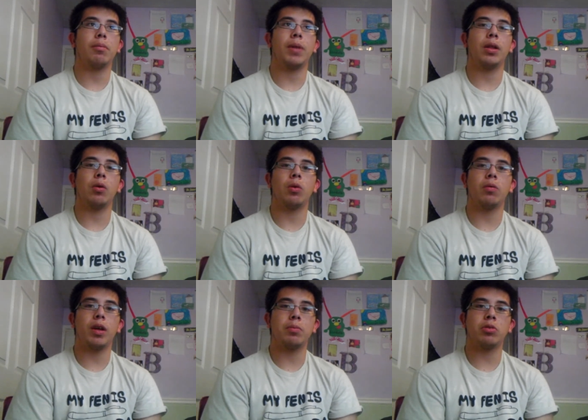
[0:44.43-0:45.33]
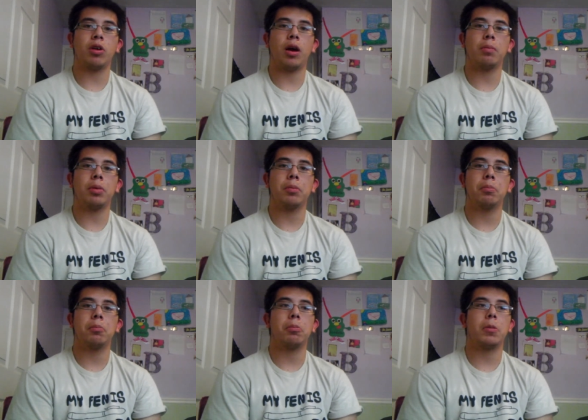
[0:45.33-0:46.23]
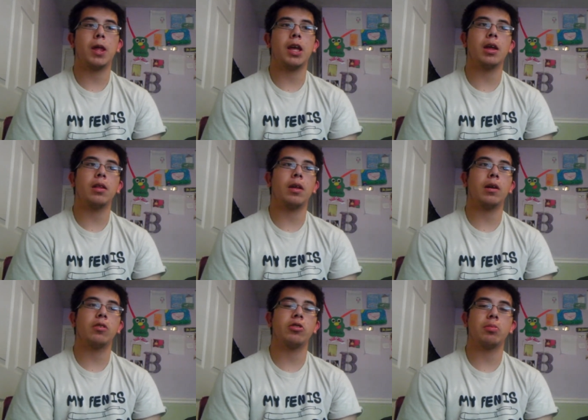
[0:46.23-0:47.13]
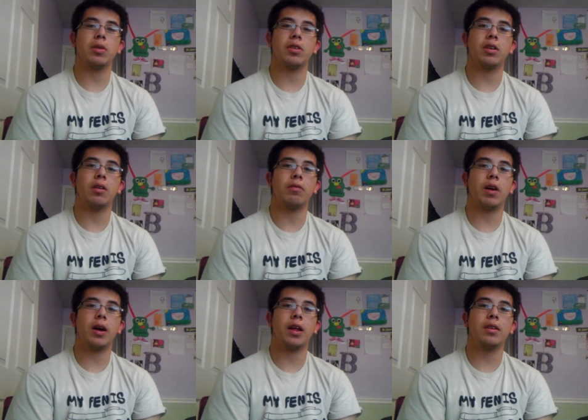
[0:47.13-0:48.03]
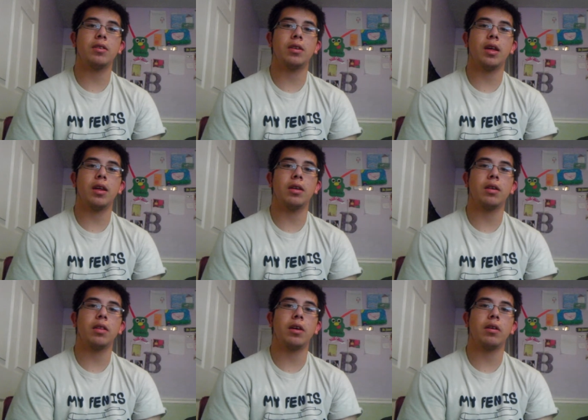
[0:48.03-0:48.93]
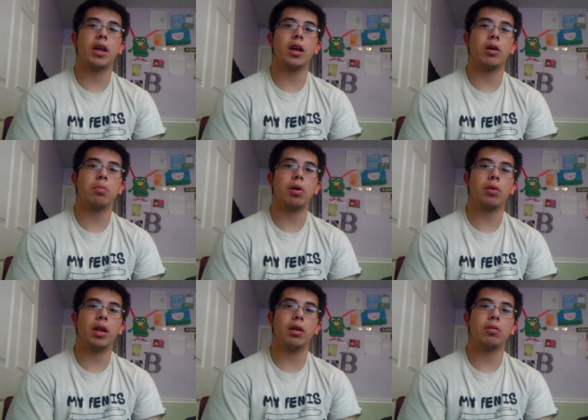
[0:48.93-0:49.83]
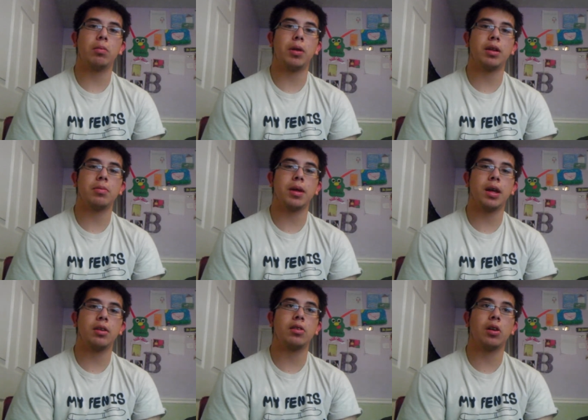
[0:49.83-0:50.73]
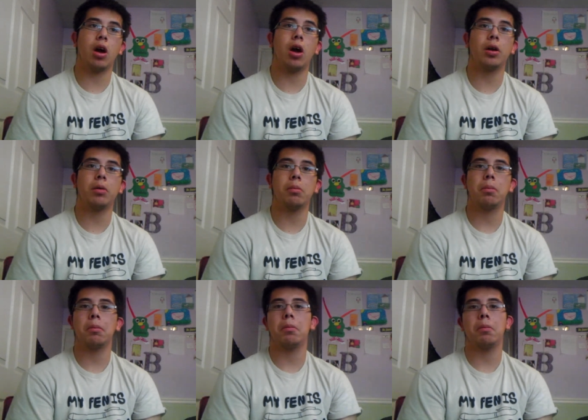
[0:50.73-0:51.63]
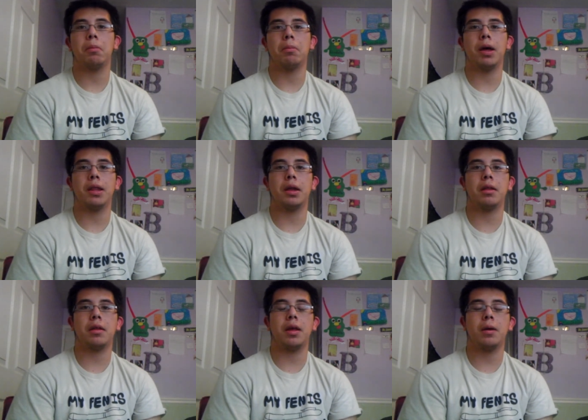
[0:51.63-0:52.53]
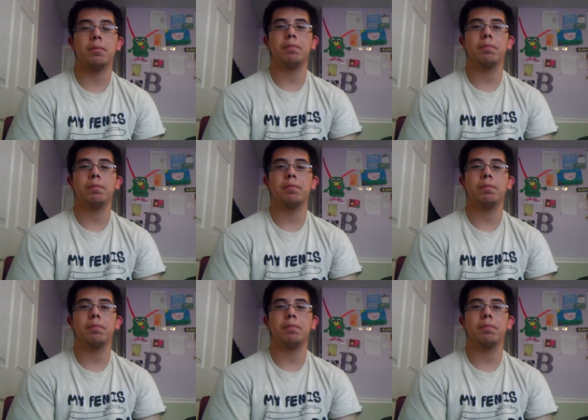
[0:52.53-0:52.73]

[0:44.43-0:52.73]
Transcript: My local vape shop, they get their shipments in on Fridays, and their Kanger Protank replacement heads are gone by the end of the day.